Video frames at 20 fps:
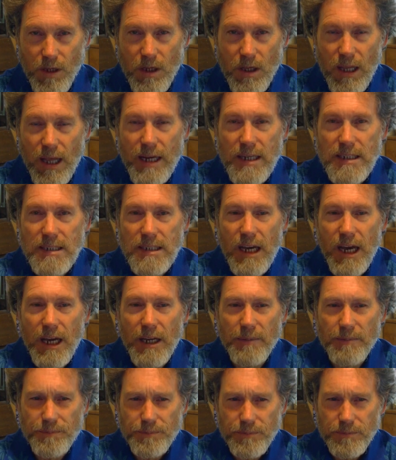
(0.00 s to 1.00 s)

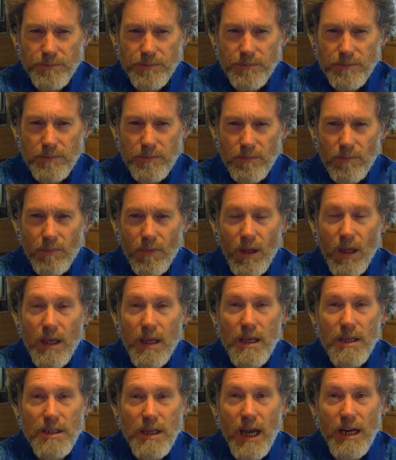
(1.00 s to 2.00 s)
Ulexite
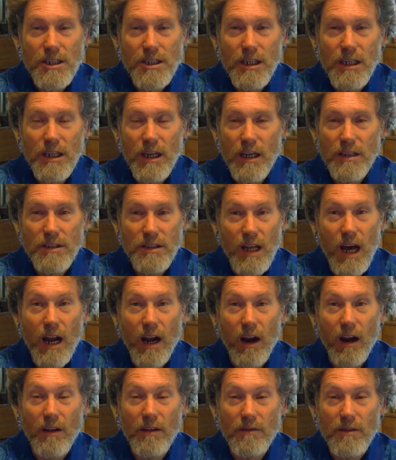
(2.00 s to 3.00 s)
is it's
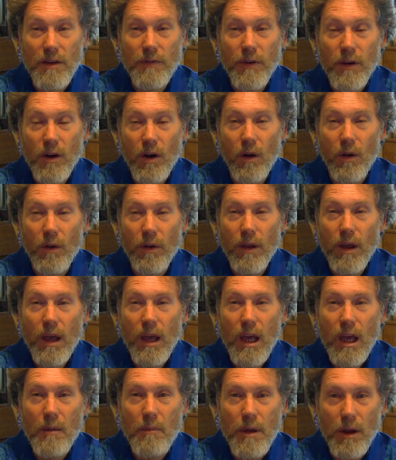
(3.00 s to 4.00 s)
not a difficult
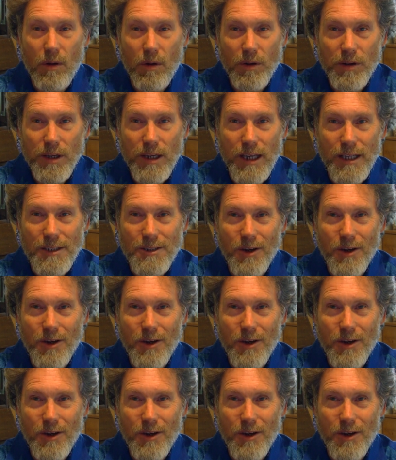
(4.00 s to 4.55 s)
mineral to get.